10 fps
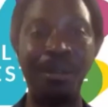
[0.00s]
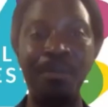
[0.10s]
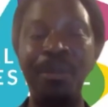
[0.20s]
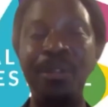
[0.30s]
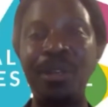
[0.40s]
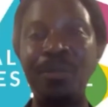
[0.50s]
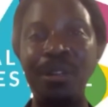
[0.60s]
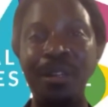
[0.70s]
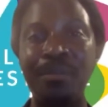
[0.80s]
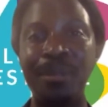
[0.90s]
Building what
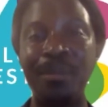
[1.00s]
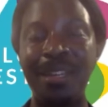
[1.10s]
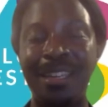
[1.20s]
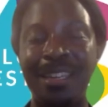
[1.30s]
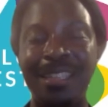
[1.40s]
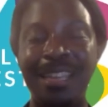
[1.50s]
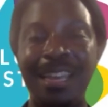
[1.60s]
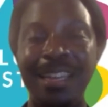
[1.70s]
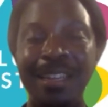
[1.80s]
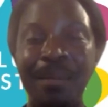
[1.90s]
Dominika
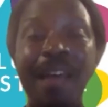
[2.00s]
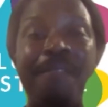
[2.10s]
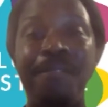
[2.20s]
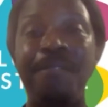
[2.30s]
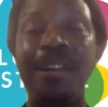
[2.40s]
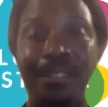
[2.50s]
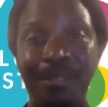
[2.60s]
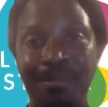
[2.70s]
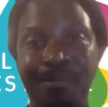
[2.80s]
said, have fun.